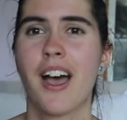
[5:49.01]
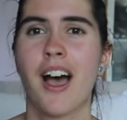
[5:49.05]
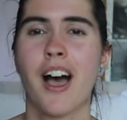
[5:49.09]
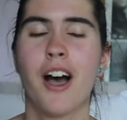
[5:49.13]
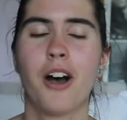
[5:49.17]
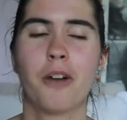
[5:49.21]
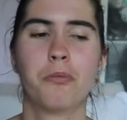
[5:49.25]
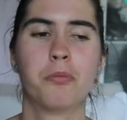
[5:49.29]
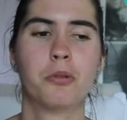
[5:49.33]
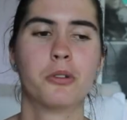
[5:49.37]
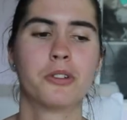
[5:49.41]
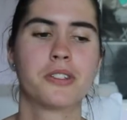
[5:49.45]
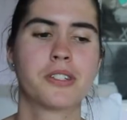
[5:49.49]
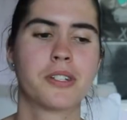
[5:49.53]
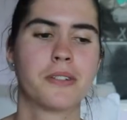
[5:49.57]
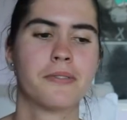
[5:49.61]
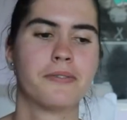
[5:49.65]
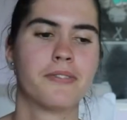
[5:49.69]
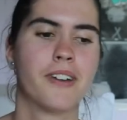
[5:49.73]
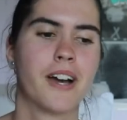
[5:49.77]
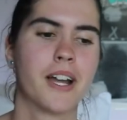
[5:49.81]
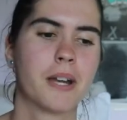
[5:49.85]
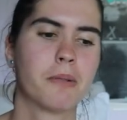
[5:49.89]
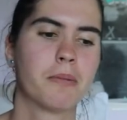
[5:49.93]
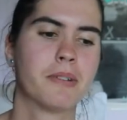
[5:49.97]
I'll put
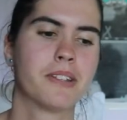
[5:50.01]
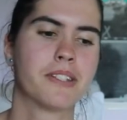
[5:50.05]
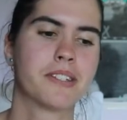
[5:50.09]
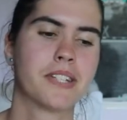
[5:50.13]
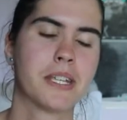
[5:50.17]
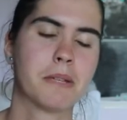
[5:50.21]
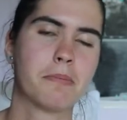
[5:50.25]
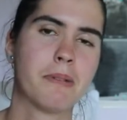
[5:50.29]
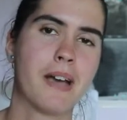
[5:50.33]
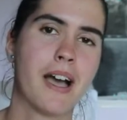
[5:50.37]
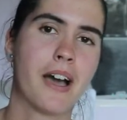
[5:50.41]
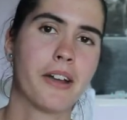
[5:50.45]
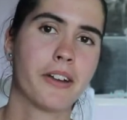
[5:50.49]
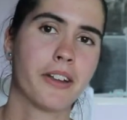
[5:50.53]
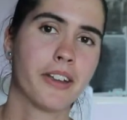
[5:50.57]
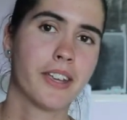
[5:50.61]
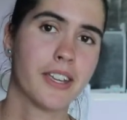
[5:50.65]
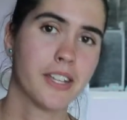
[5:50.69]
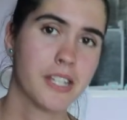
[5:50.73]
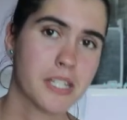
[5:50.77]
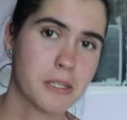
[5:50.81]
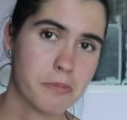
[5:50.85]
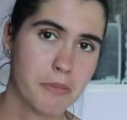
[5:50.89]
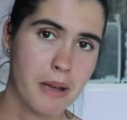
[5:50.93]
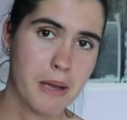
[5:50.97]
some vitamin C powder
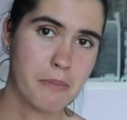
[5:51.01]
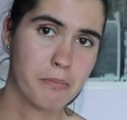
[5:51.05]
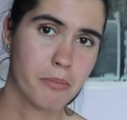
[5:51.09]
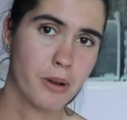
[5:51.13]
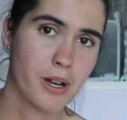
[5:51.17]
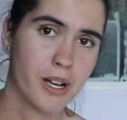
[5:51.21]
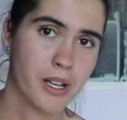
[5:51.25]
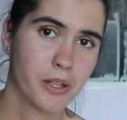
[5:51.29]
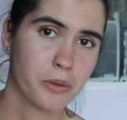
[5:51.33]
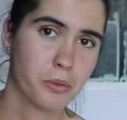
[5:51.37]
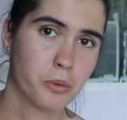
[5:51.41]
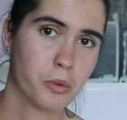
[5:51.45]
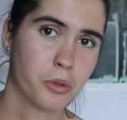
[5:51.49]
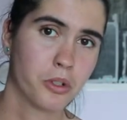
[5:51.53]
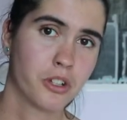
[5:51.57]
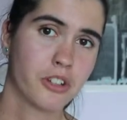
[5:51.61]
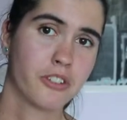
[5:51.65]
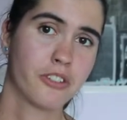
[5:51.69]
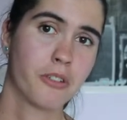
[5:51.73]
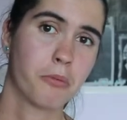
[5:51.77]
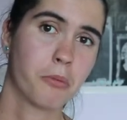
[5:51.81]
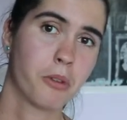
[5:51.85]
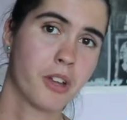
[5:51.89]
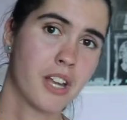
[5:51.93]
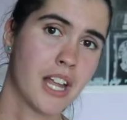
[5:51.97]
into my bath water
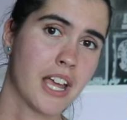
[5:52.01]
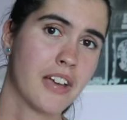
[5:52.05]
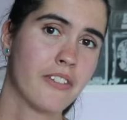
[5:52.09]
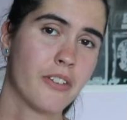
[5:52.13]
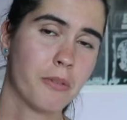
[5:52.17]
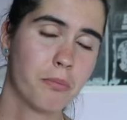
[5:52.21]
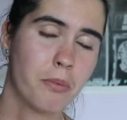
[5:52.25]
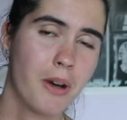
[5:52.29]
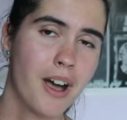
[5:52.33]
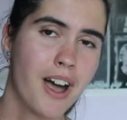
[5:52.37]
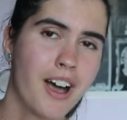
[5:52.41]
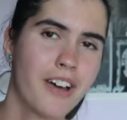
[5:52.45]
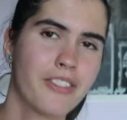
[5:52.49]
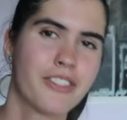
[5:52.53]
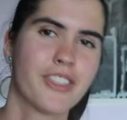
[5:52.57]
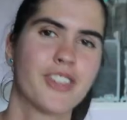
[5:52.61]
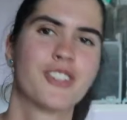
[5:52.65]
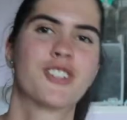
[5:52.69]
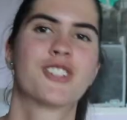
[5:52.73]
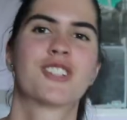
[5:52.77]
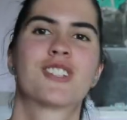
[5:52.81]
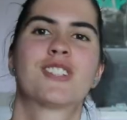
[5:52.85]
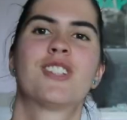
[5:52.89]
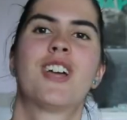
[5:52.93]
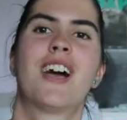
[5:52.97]
if I'm going to have a bath,
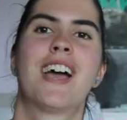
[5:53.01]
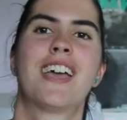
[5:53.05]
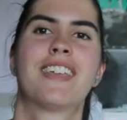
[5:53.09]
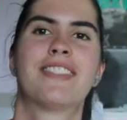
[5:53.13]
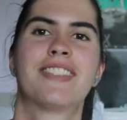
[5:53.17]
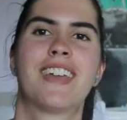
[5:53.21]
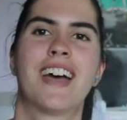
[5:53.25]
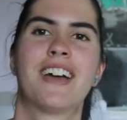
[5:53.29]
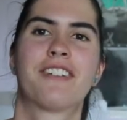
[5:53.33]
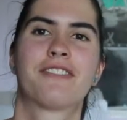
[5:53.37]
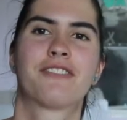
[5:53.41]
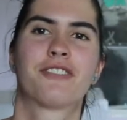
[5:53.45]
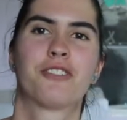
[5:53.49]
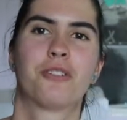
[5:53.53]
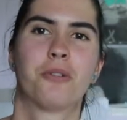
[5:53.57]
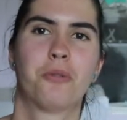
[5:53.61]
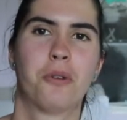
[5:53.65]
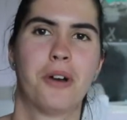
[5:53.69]
and just lie in that for a